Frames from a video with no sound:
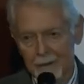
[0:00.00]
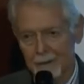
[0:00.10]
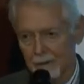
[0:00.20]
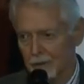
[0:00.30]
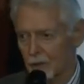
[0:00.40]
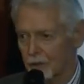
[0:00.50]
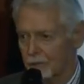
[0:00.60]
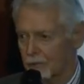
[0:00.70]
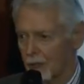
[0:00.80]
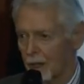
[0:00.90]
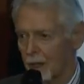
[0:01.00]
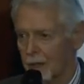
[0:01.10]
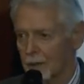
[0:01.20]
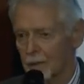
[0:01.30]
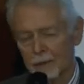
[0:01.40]
in search of
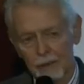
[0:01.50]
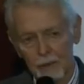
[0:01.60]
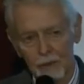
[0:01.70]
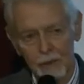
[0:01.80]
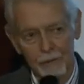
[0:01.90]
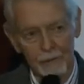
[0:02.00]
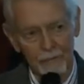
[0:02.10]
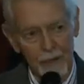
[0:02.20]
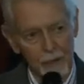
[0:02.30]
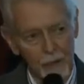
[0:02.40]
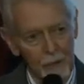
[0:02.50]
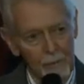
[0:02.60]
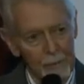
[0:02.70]
jihad or in search of adventure,